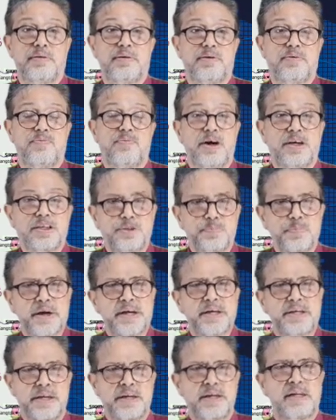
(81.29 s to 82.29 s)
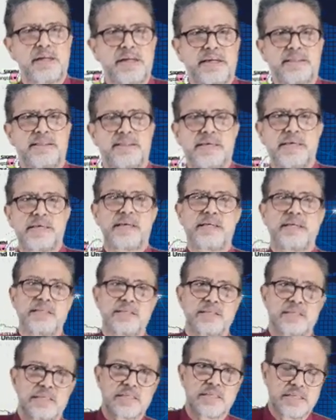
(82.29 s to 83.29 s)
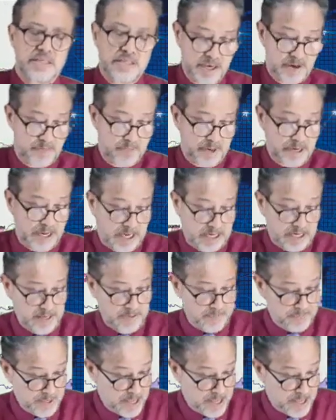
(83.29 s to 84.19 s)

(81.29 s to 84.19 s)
Vajpayee tunnel, I think, is near Manali.